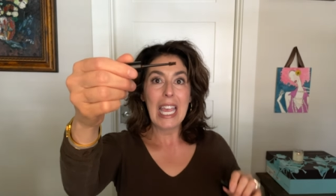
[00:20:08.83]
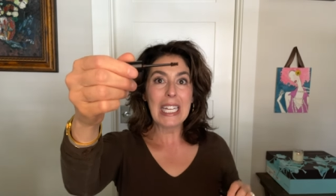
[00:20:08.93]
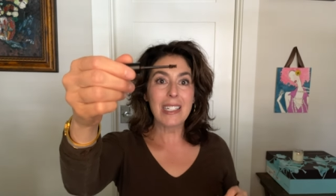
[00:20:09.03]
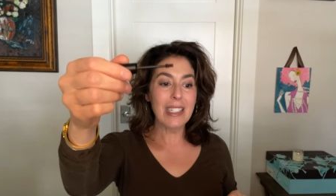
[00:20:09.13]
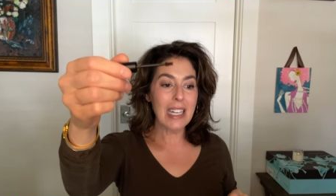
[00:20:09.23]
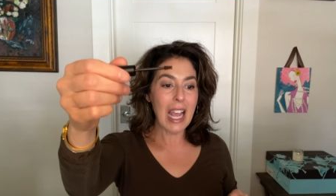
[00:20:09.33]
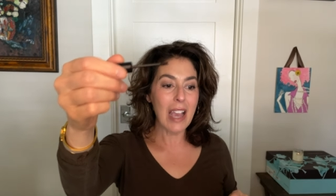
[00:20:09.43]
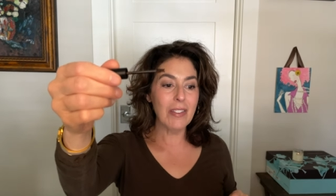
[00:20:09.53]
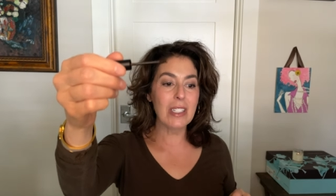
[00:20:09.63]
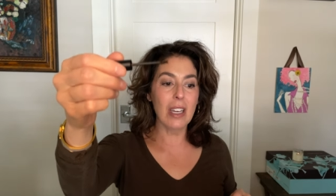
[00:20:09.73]
It doesn't
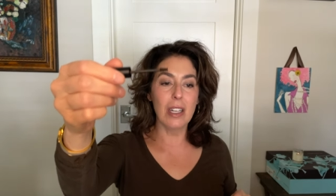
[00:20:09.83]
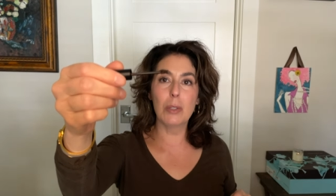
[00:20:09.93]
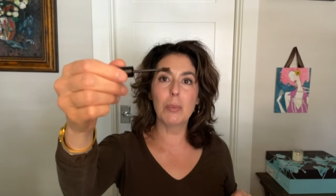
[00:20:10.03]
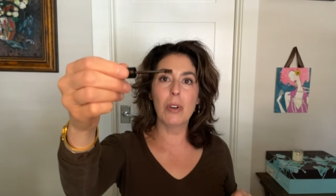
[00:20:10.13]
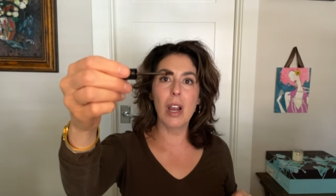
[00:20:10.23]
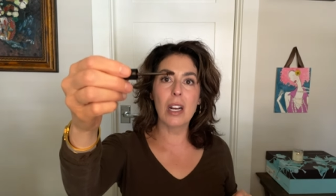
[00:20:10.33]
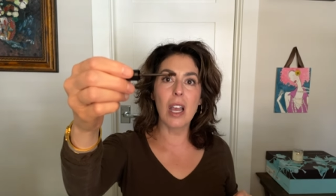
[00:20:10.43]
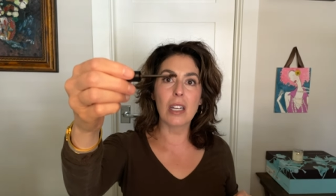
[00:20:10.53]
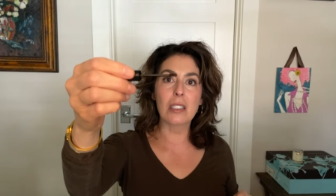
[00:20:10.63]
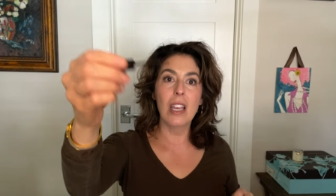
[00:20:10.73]
have a ton of
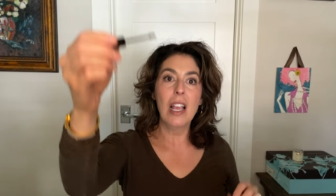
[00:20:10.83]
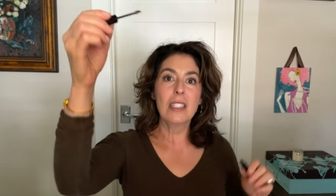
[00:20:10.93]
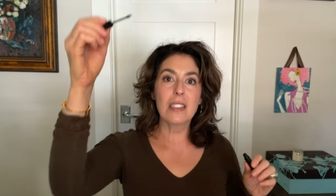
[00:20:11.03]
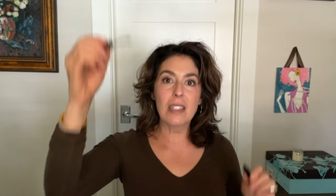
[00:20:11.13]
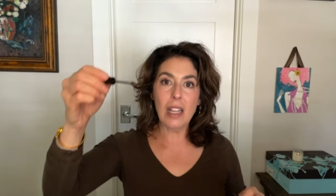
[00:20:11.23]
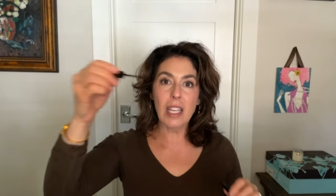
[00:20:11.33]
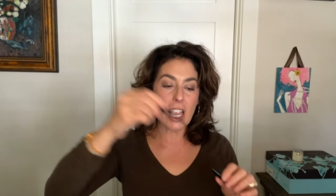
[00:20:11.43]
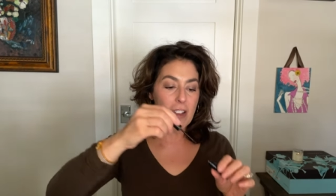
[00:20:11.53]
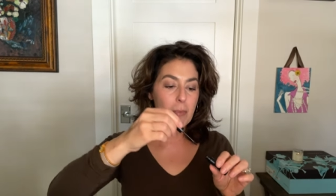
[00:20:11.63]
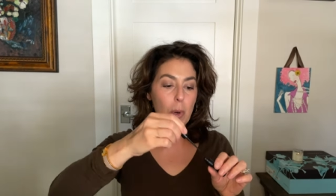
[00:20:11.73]
product. It's not like
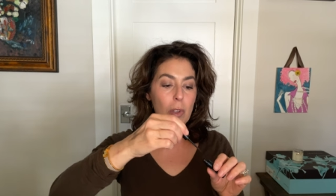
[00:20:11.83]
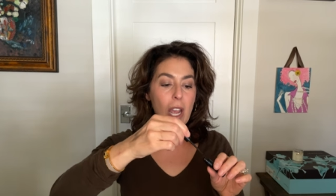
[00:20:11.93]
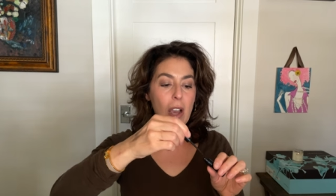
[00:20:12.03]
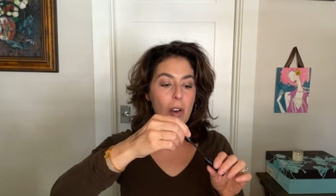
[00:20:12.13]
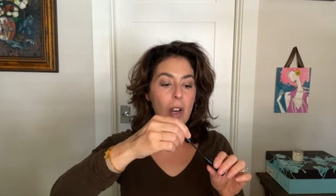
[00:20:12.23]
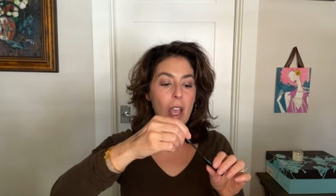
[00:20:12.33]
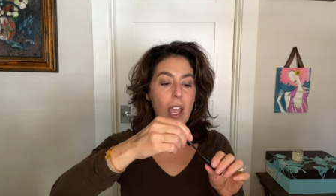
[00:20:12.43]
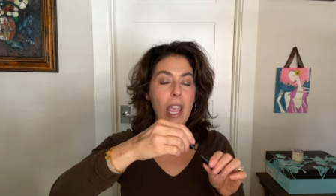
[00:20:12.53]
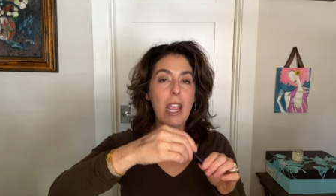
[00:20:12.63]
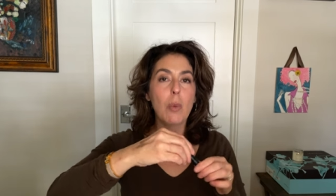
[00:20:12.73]
I've pulled out
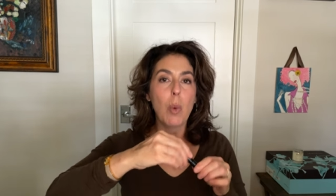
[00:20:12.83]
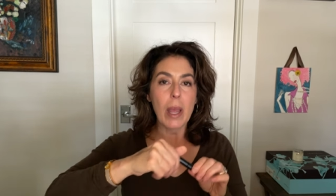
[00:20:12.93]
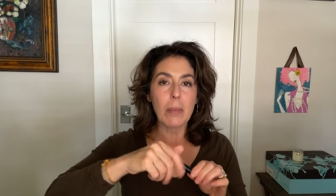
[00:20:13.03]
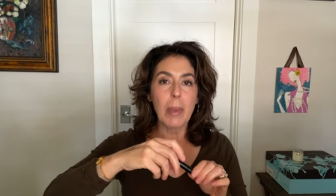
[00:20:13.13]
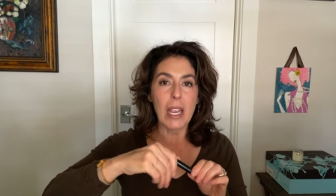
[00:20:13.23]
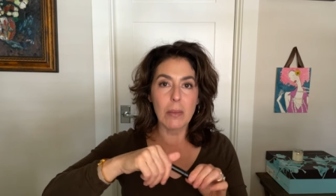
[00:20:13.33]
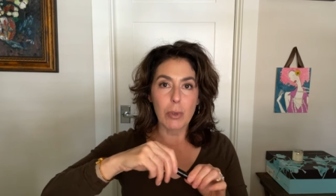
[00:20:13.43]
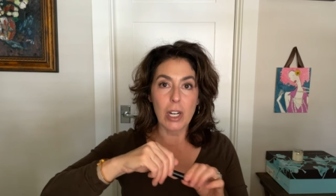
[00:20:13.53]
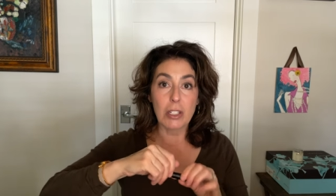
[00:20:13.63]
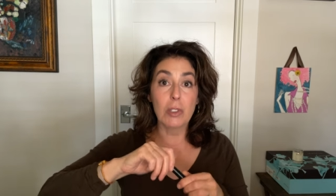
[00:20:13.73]
a wet
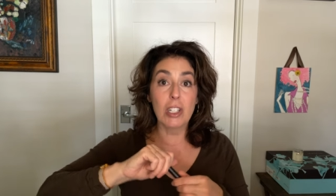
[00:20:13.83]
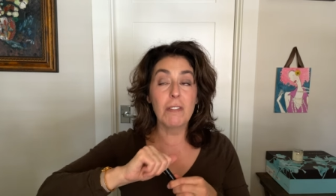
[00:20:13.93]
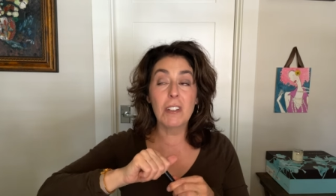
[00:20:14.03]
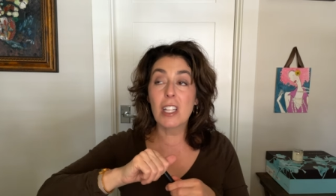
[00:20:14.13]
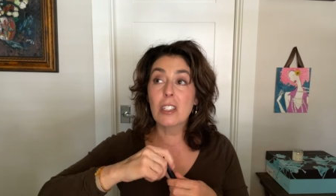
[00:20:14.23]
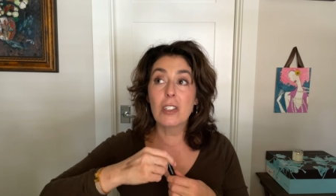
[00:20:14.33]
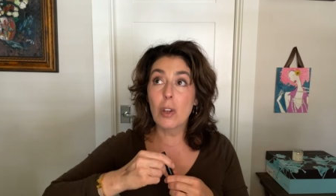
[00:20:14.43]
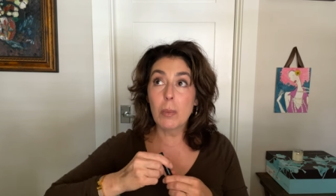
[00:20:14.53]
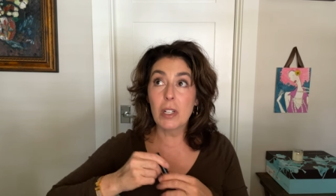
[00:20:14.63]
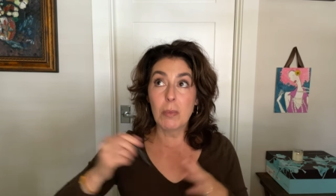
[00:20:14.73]
paintbrush, which I feel like
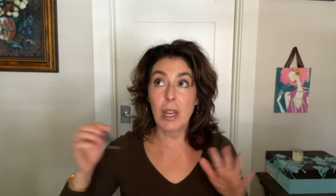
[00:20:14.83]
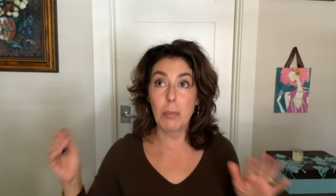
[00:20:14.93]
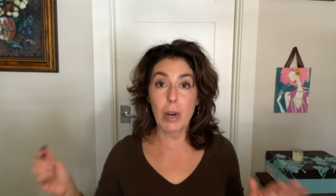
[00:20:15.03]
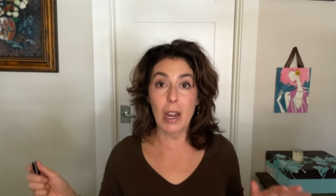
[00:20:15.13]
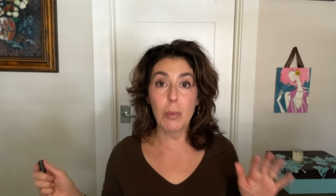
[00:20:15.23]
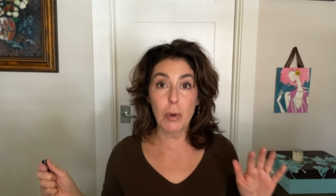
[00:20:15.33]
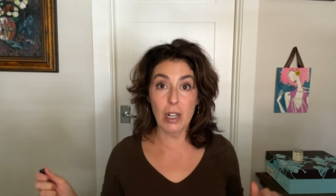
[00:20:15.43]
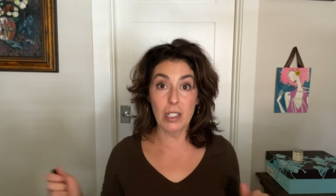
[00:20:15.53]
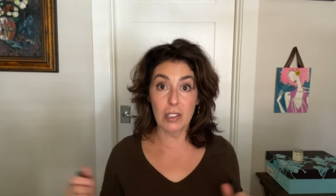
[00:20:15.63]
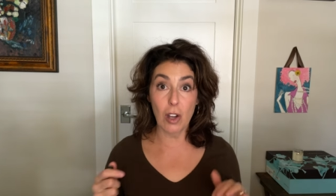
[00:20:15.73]
so many of my brow
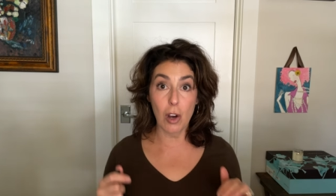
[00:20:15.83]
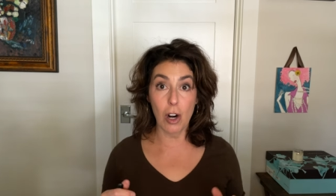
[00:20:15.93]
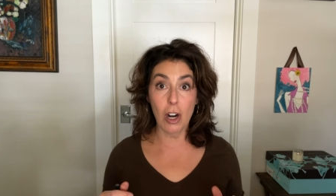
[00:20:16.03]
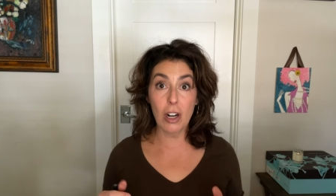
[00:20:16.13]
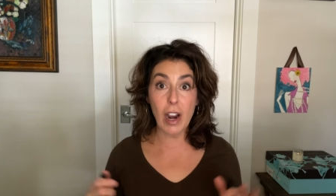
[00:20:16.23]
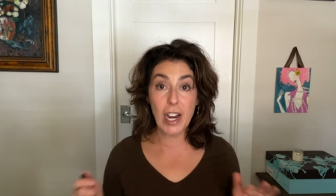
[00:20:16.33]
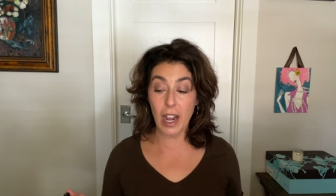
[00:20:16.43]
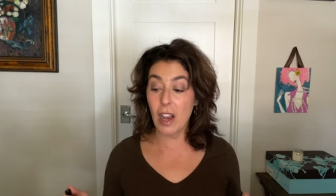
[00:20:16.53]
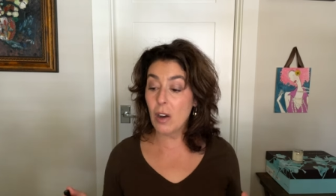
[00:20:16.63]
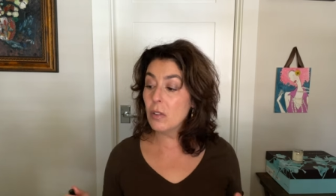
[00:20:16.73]
products are right
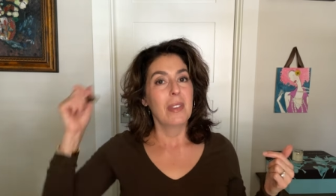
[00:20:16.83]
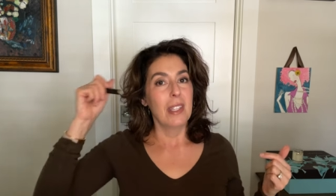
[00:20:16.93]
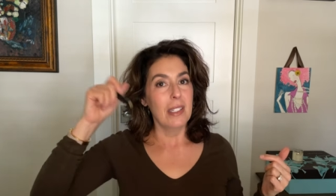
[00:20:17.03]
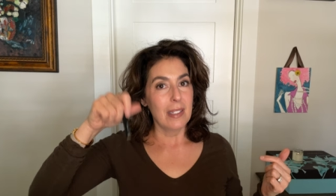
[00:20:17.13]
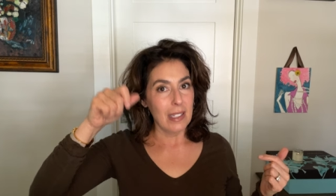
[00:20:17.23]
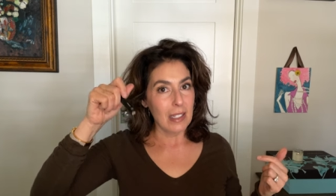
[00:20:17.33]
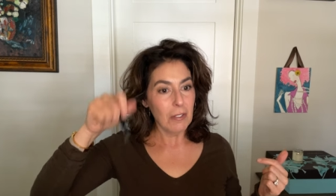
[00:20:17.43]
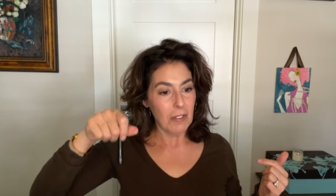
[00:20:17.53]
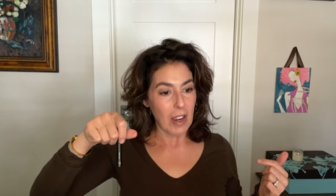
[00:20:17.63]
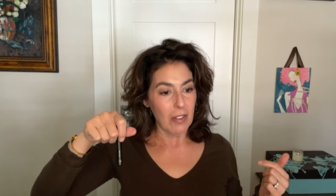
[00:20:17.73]
now. This is a
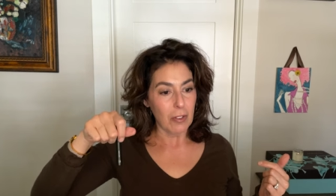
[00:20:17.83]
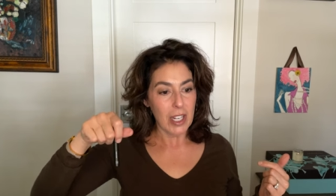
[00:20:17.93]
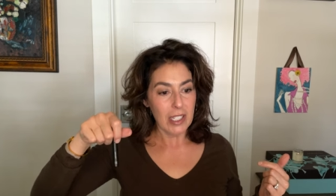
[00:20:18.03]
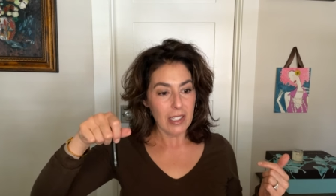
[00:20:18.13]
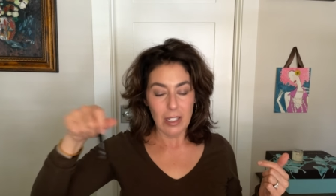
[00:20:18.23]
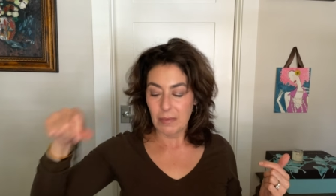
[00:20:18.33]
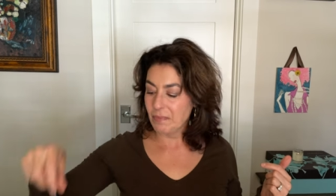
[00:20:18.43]
favorite.